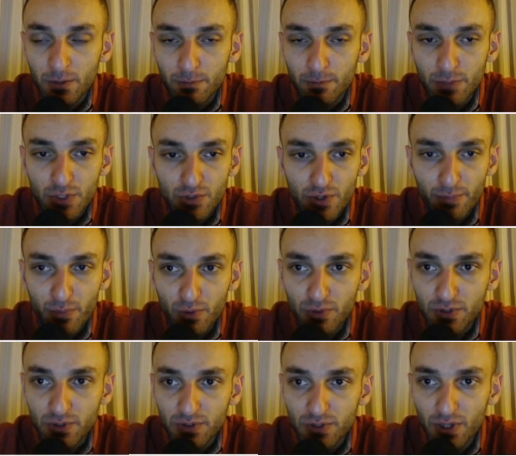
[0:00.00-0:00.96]
Mishra
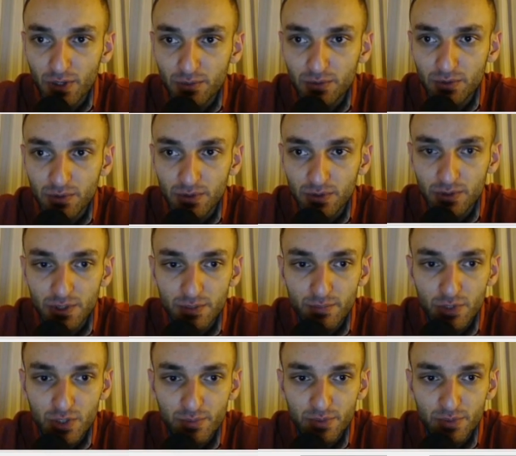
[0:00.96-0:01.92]
pointed out this
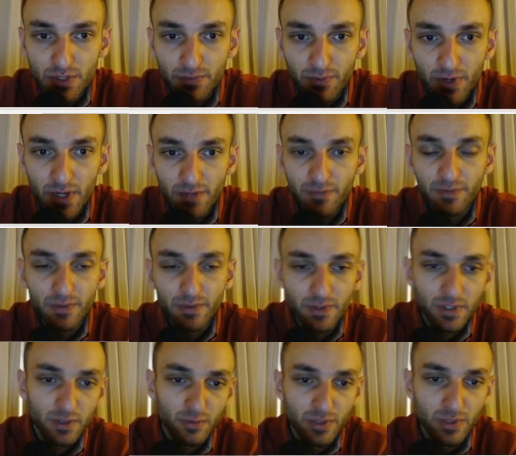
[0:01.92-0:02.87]
bishop
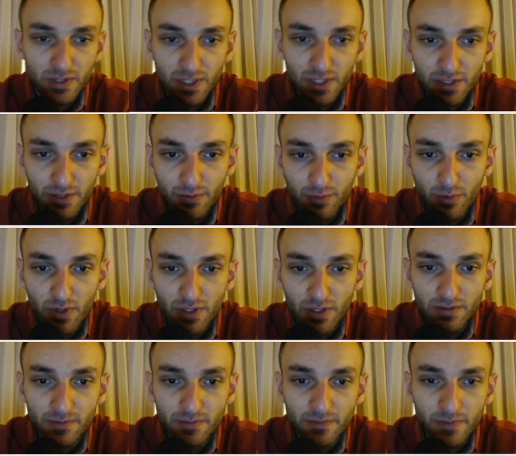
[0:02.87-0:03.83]
c5. He went knight
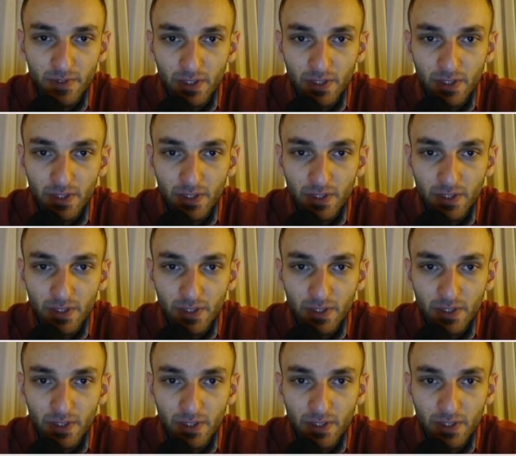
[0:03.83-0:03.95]
f1.